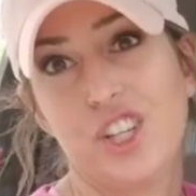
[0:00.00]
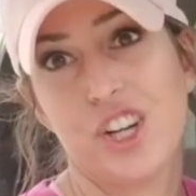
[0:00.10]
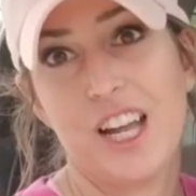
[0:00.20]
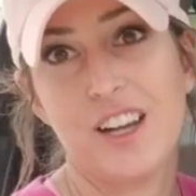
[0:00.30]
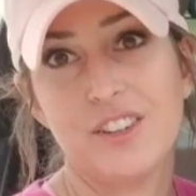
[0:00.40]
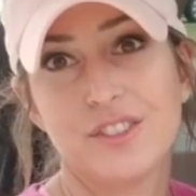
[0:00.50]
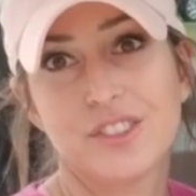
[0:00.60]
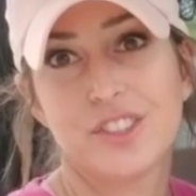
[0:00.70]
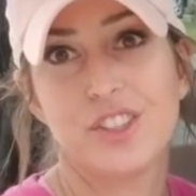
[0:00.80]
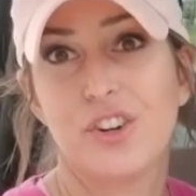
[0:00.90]
in your
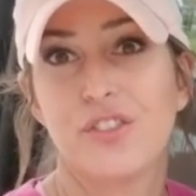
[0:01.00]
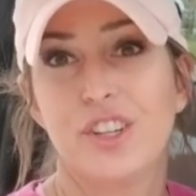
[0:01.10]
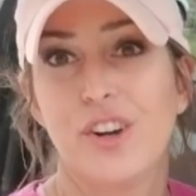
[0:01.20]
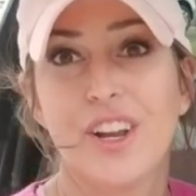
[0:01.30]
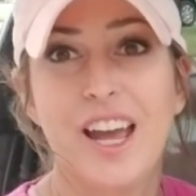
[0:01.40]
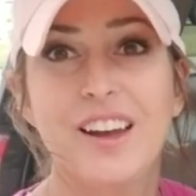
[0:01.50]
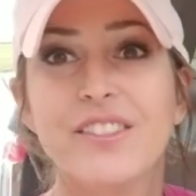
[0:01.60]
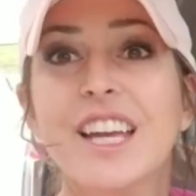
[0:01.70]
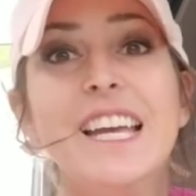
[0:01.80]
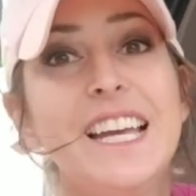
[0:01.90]
house you know if you don't have
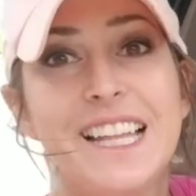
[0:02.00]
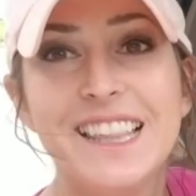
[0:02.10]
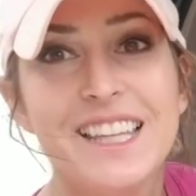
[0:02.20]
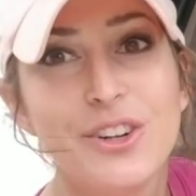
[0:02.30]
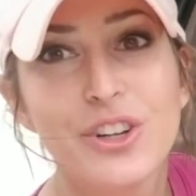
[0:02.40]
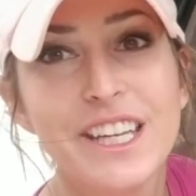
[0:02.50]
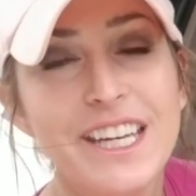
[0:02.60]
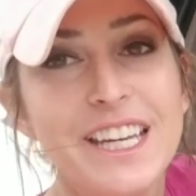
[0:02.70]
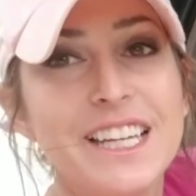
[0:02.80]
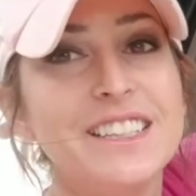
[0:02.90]
little
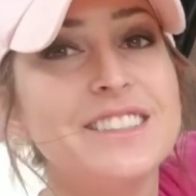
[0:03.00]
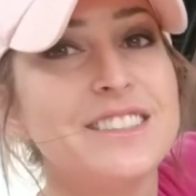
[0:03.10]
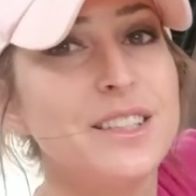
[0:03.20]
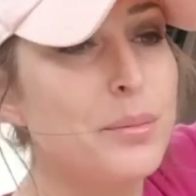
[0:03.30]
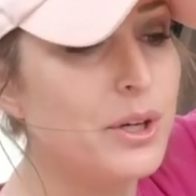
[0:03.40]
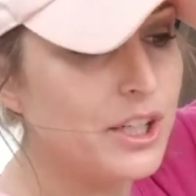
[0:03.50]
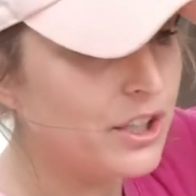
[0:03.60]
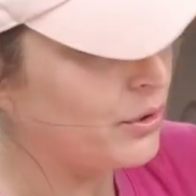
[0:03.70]
kids to put